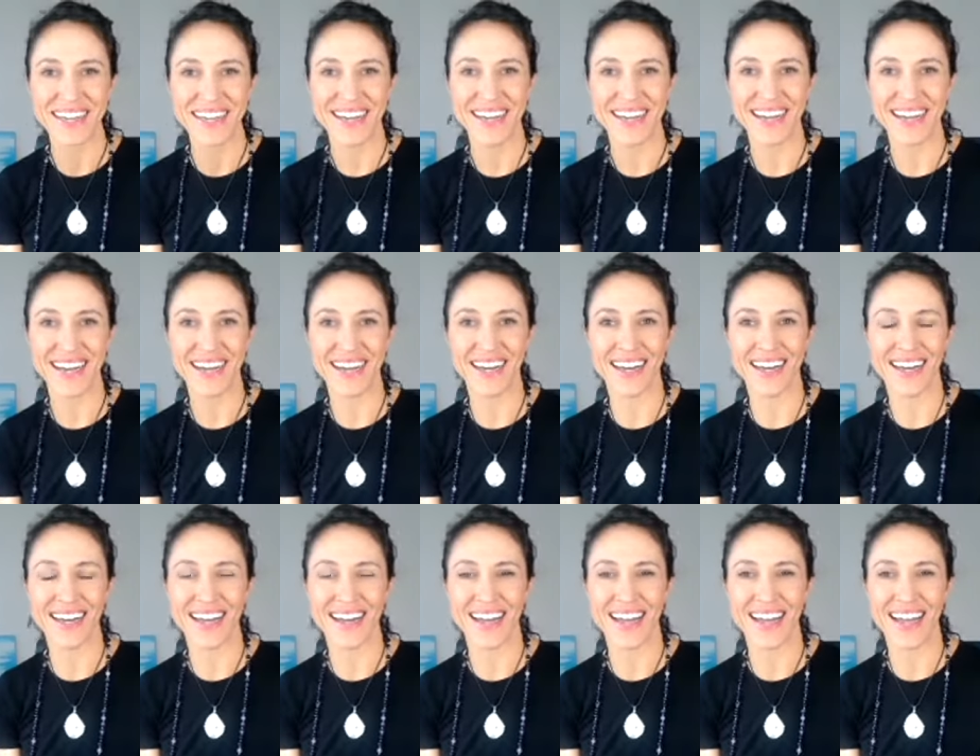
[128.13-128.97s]

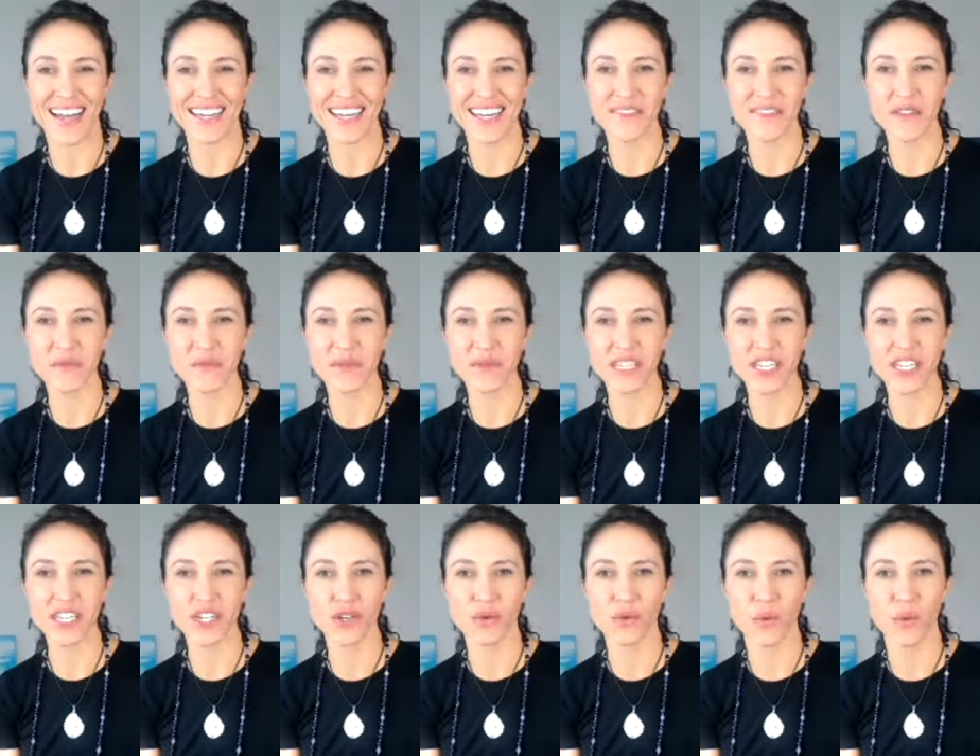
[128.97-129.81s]
Uh, I never really
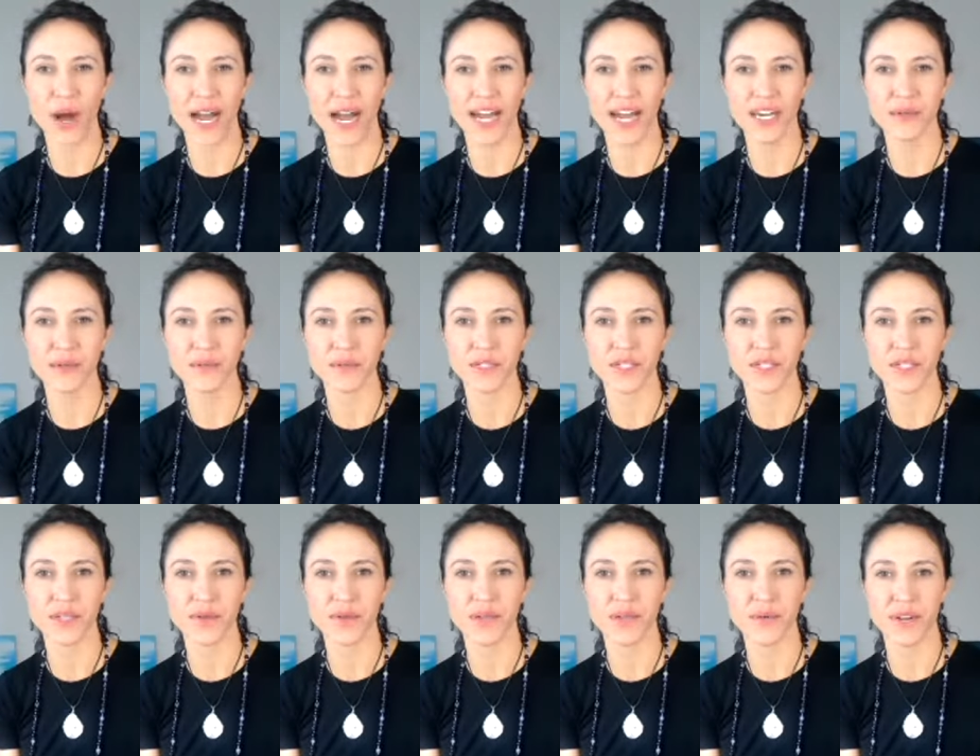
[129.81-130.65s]
knew why I was
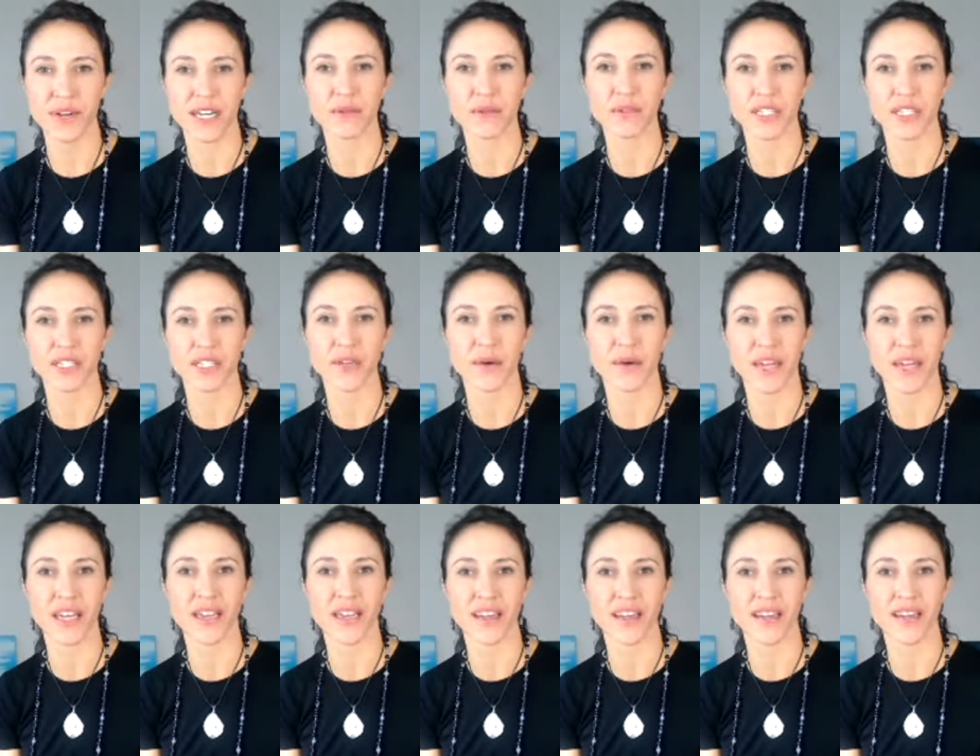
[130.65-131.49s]
doing what I was
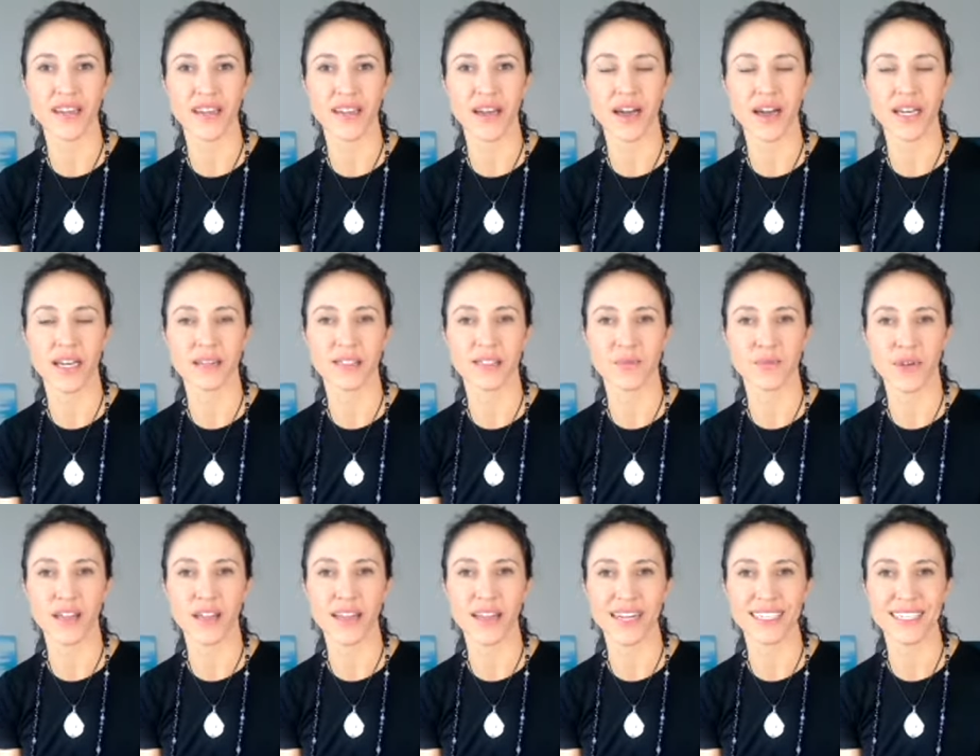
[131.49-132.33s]
doing. I spent
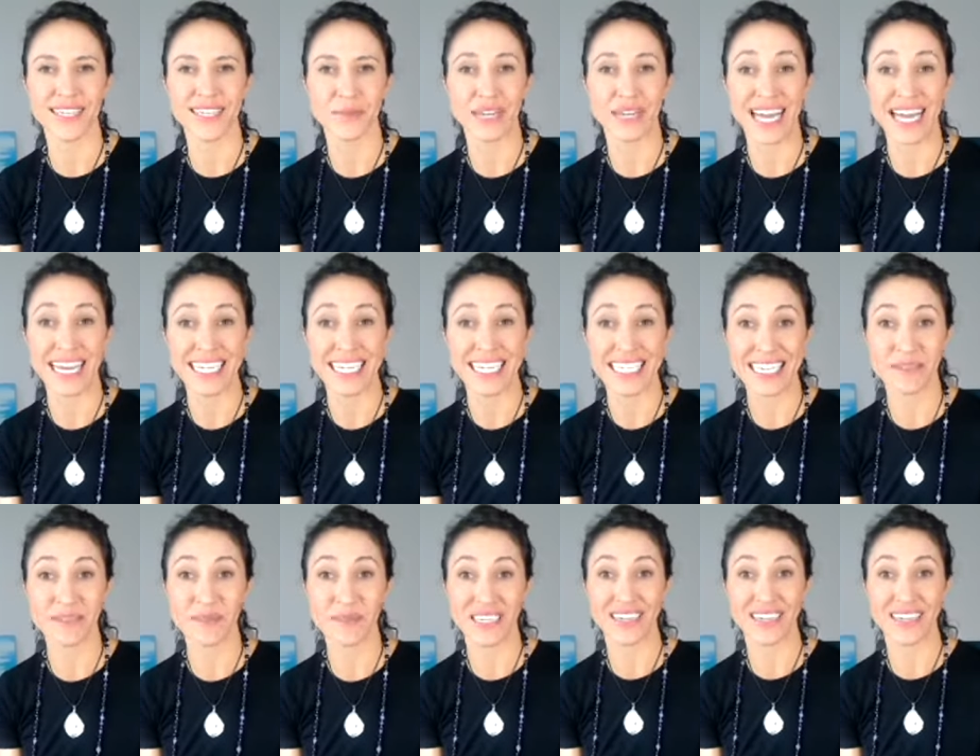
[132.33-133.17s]
a lot of time in
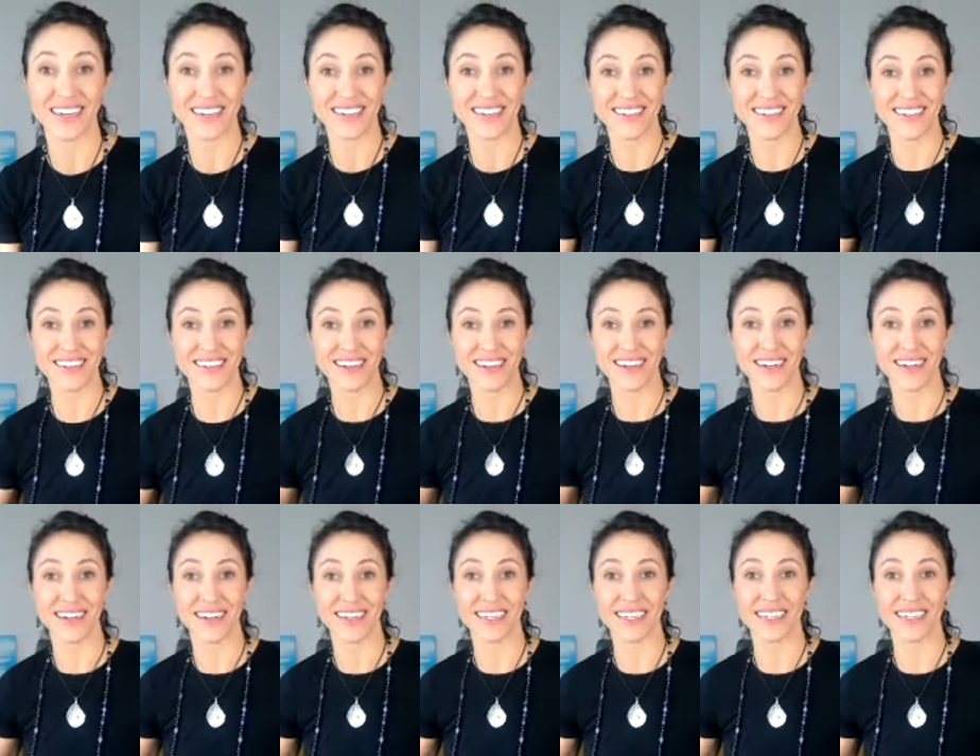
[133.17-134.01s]
academia,
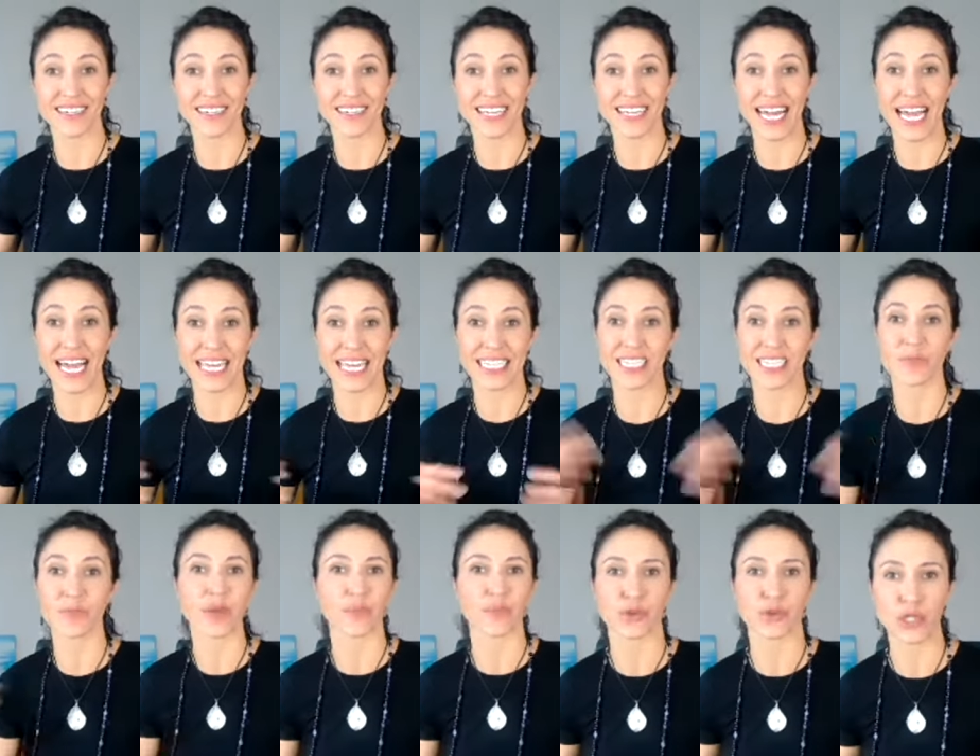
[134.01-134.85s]
uh, in
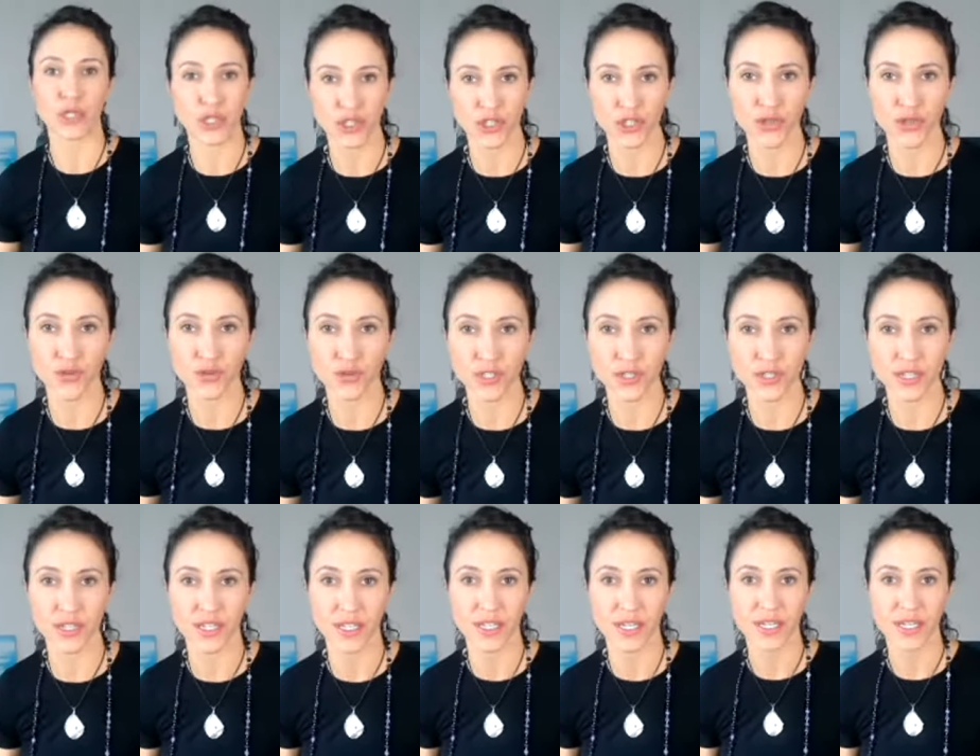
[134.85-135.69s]
academic
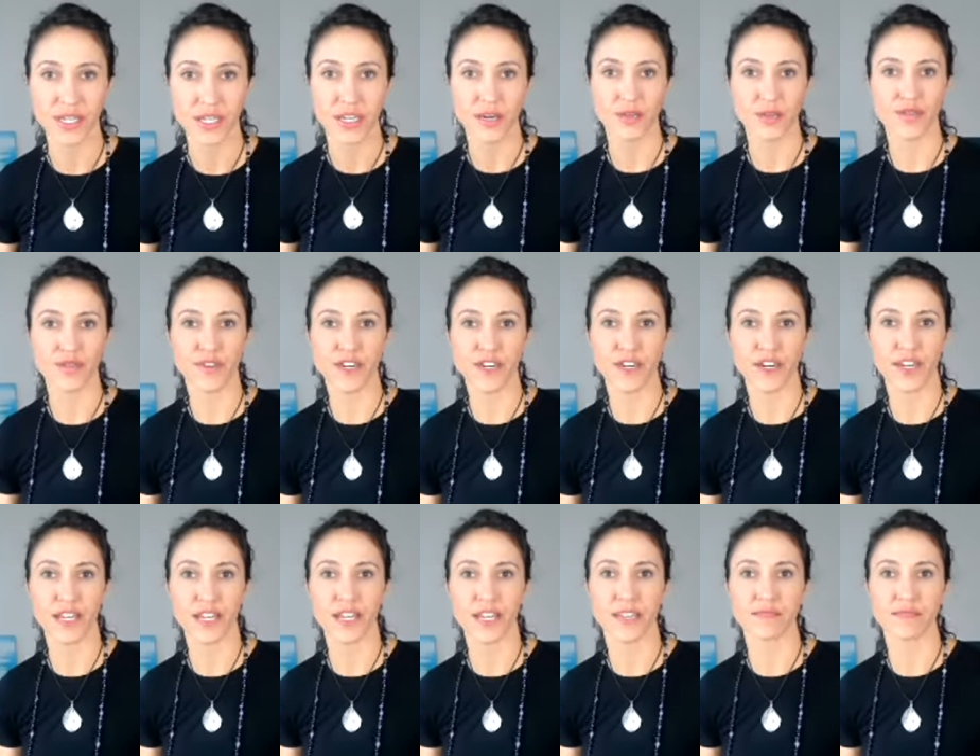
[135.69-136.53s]
pursuits. Was
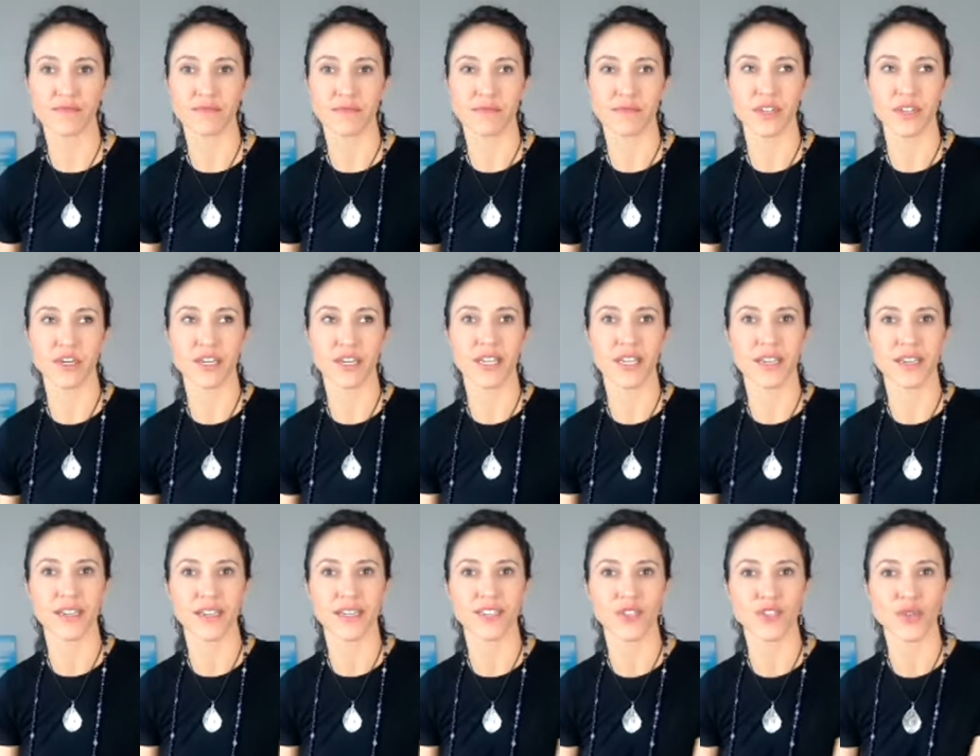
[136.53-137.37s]
very good
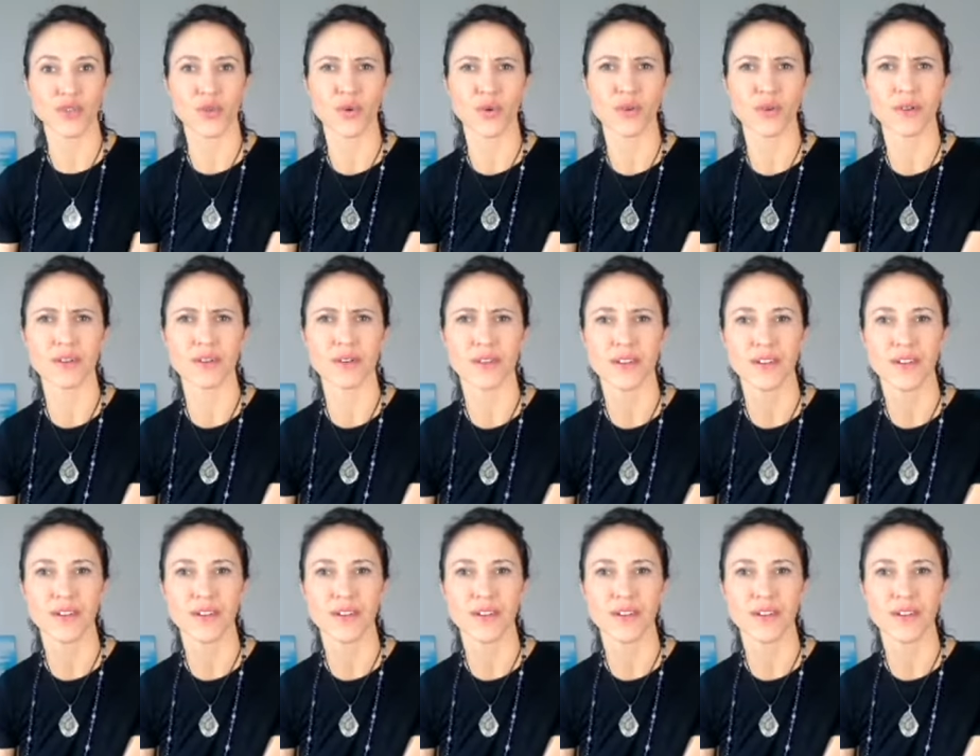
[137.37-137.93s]
in school,